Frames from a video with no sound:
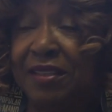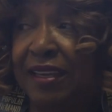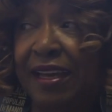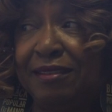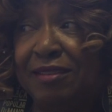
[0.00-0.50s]
to
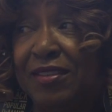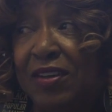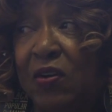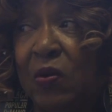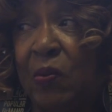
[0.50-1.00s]
Latin
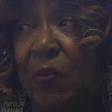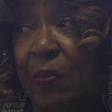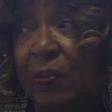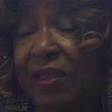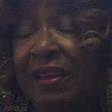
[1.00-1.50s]
Soul,
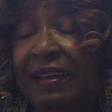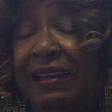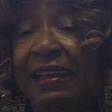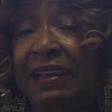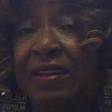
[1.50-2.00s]

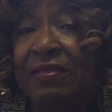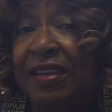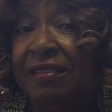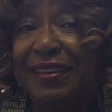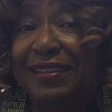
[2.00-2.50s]
and I
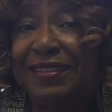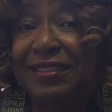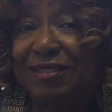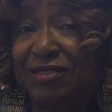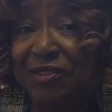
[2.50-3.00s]
think
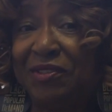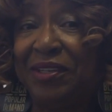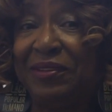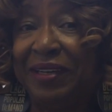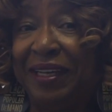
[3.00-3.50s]
it's
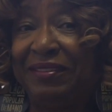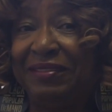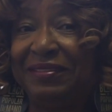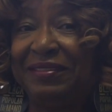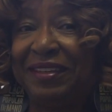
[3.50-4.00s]
truly great
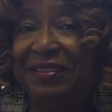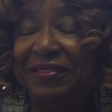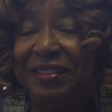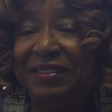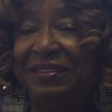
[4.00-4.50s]

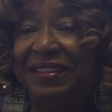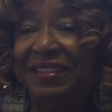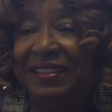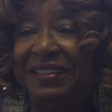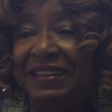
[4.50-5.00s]
food.
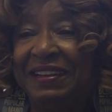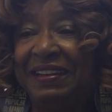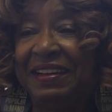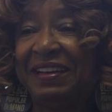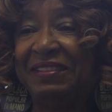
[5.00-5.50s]
And
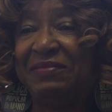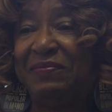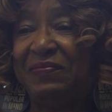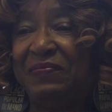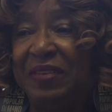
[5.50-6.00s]
I've
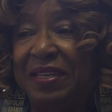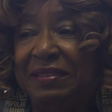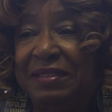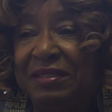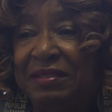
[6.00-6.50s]

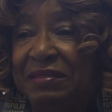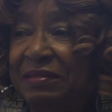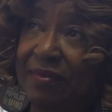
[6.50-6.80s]
been to